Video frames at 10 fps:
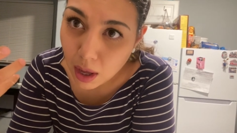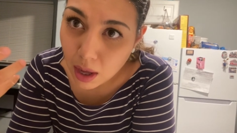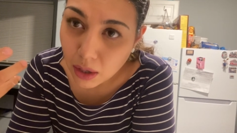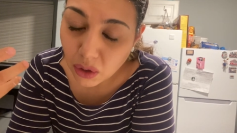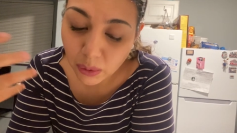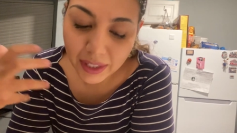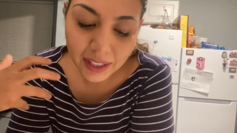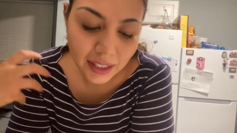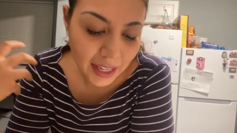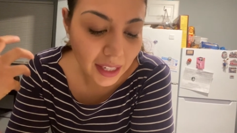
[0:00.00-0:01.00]
So it's
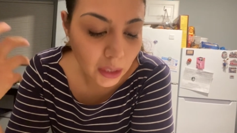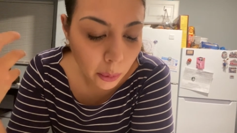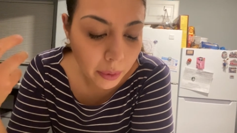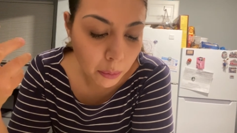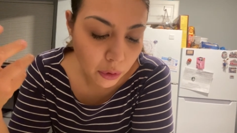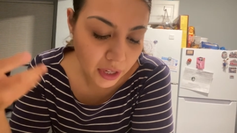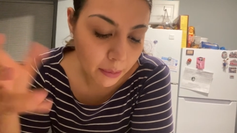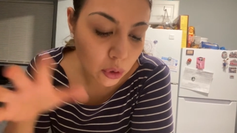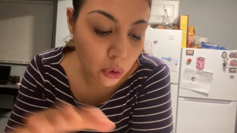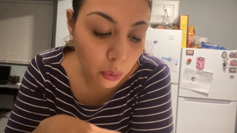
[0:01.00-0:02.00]
gonna take a little bit more time
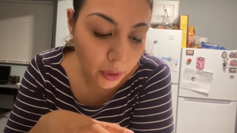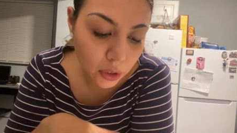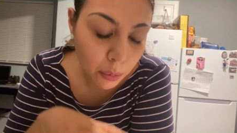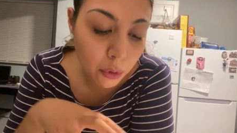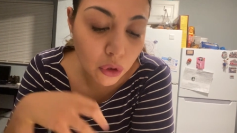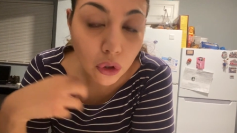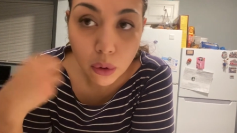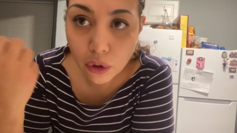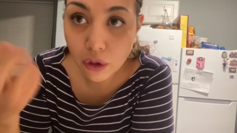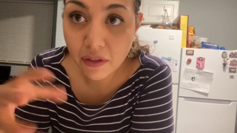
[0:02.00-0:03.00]
to do what it's supposed to do
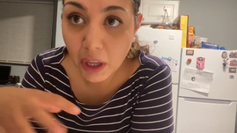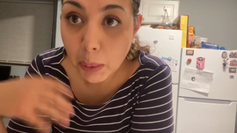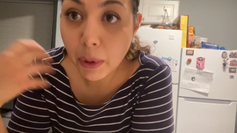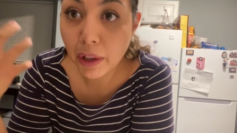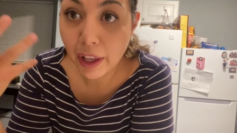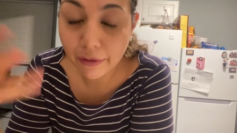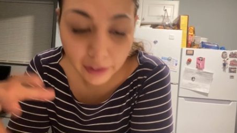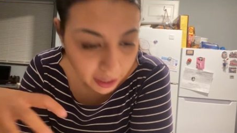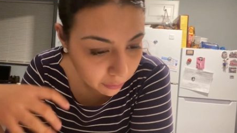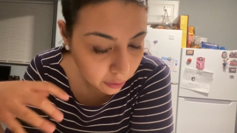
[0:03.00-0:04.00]
and to develop all that
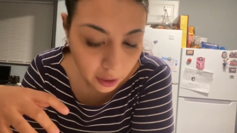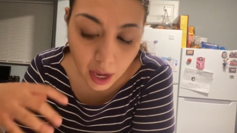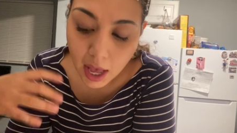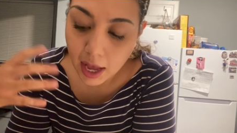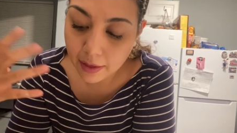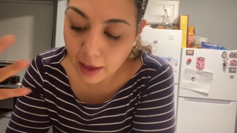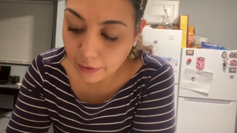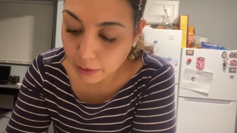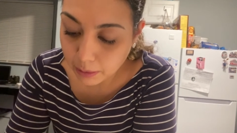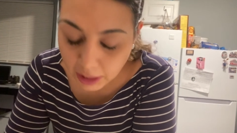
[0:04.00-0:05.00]
flavor and
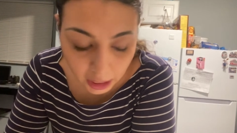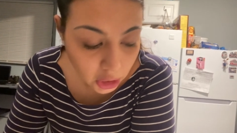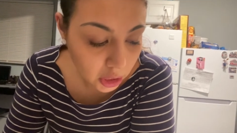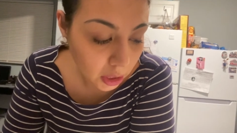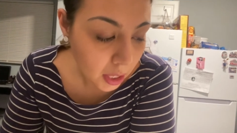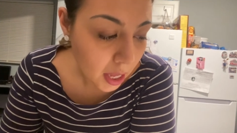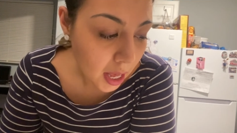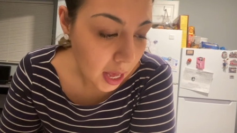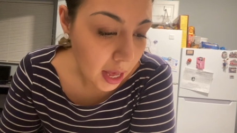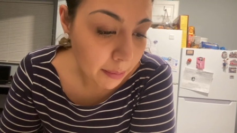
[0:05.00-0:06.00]
that fermentation.
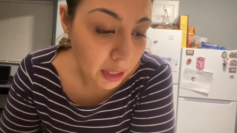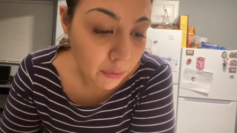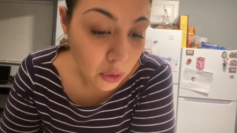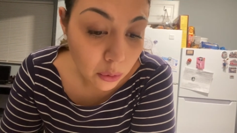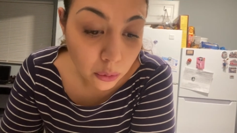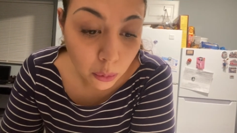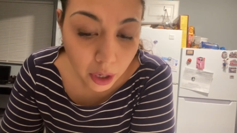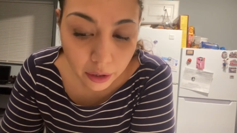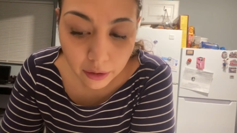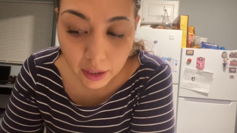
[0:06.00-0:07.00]
And if you use
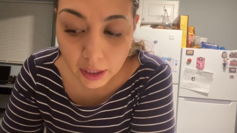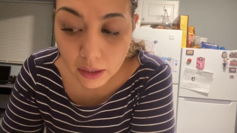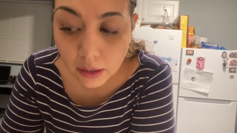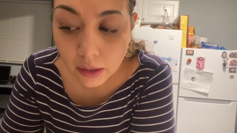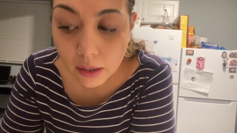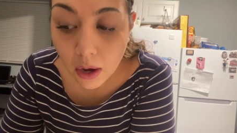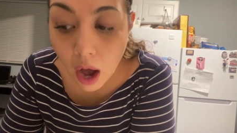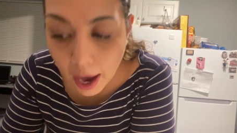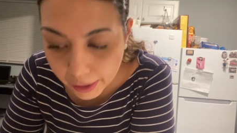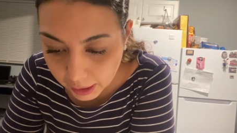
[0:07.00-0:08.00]
water that it's
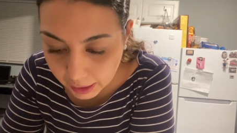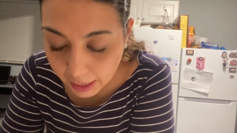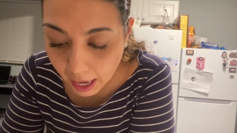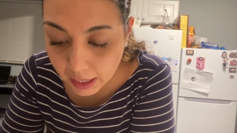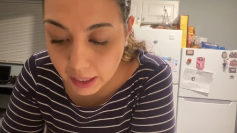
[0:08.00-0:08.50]
hotter than that,